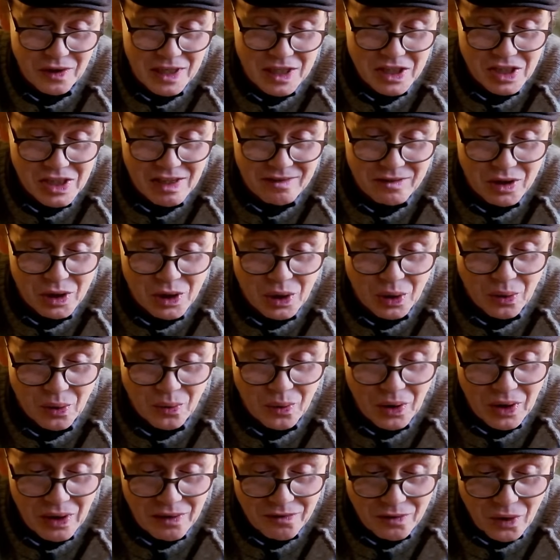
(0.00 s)
Let's have a look
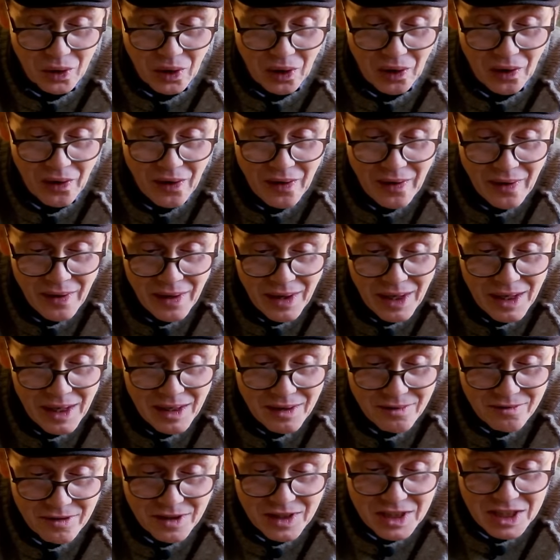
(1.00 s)
what I've got
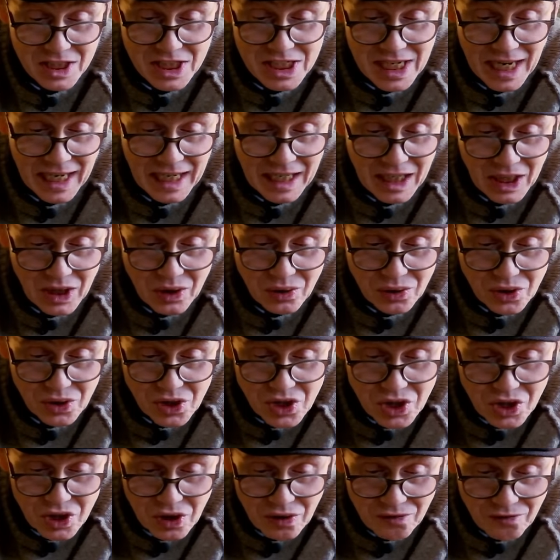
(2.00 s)
for the technical
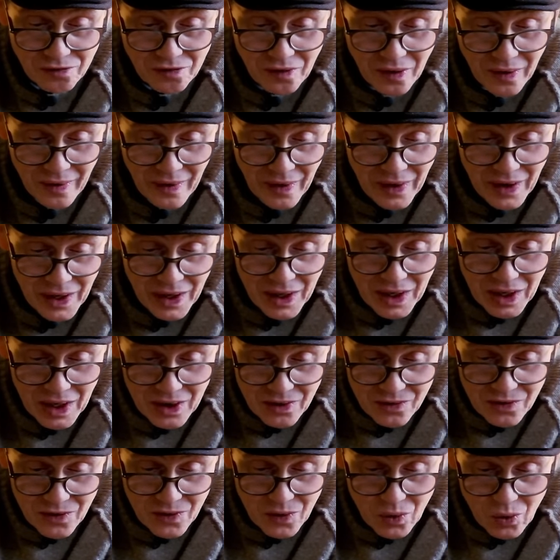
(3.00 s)
stuff.
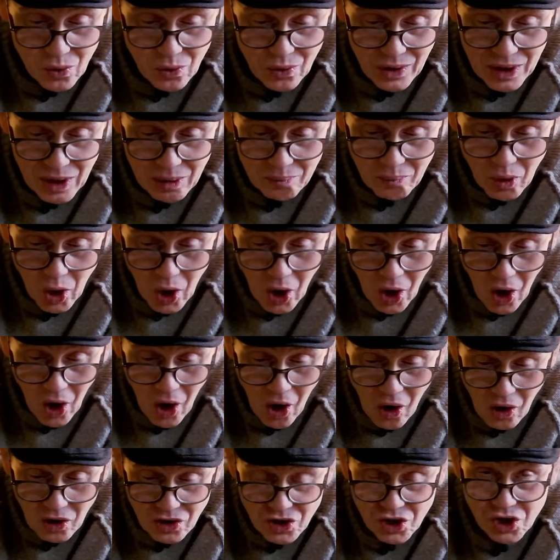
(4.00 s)
Thorium
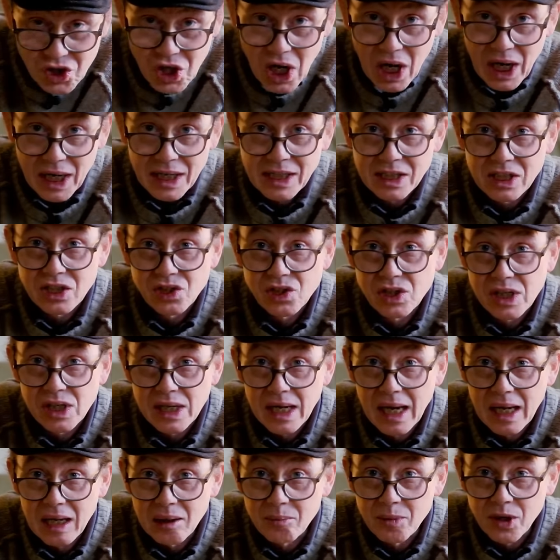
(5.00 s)
oxide is the
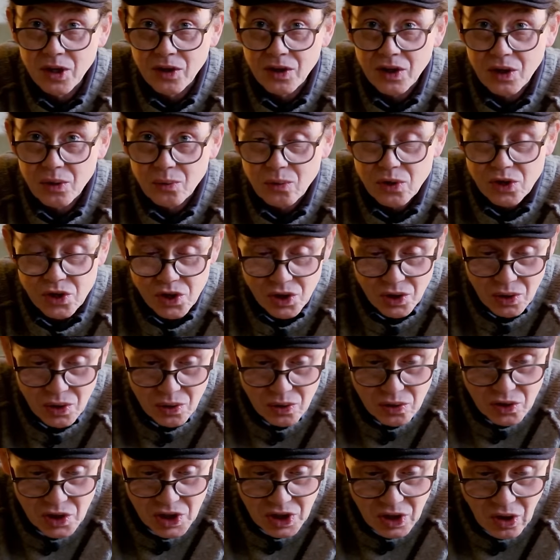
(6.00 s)
element that was
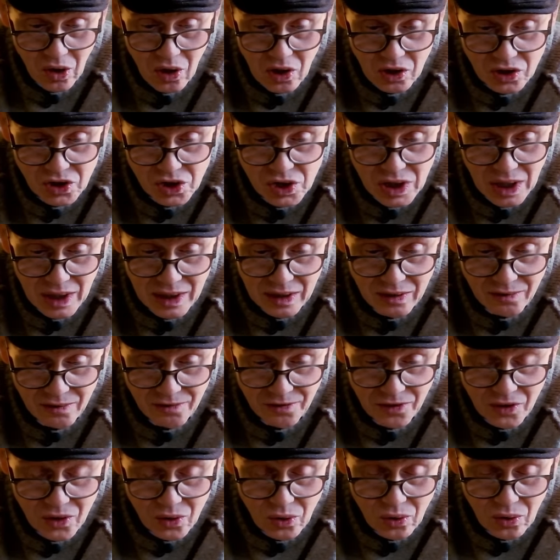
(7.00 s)
used, the oxide of
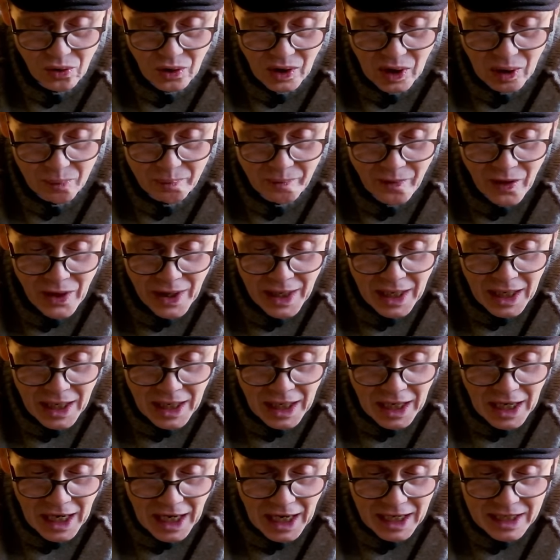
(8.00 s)
thorium.
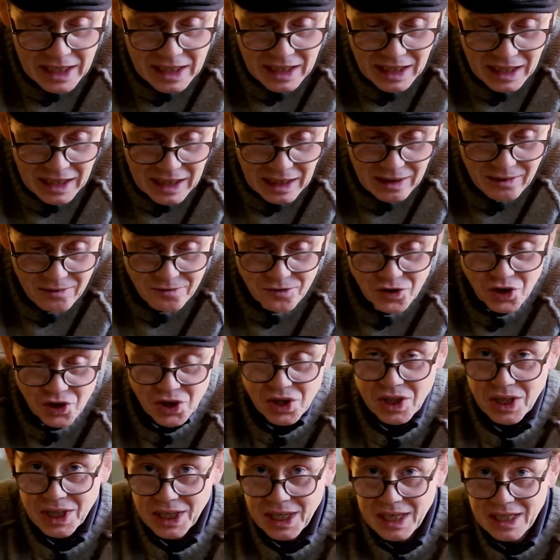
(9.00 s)
And it
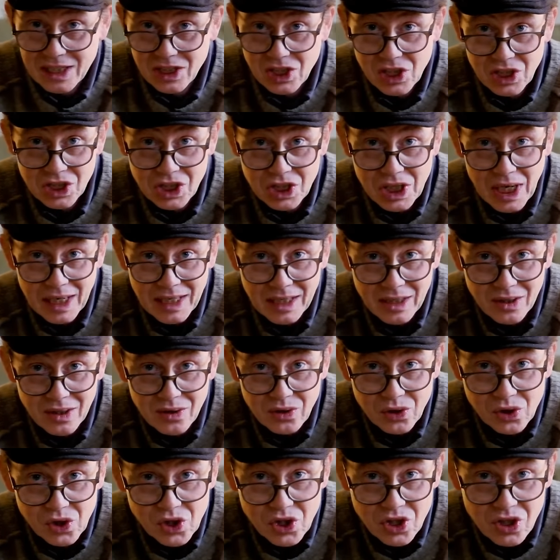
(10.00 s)
gives, here's the
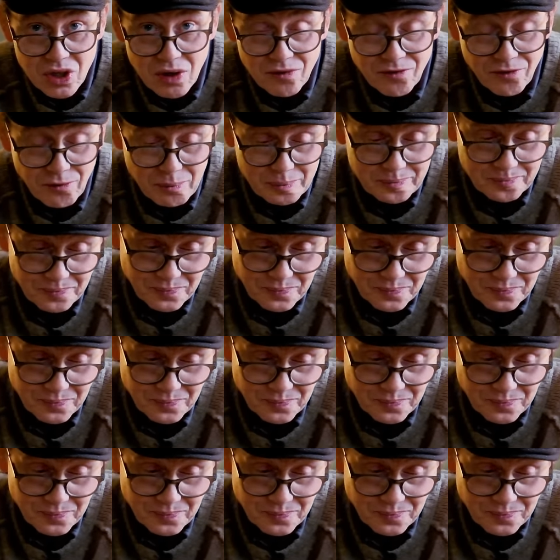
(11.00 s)
technical stuff.